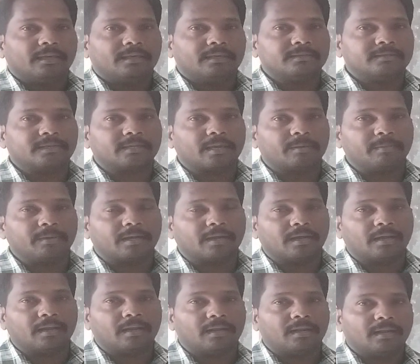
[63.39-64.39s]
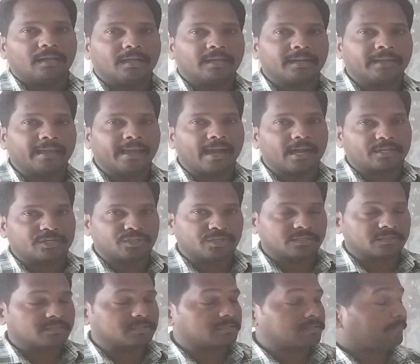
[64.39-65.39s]
a chemical
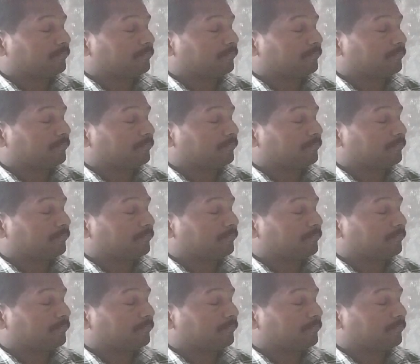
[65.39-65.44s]
reactions.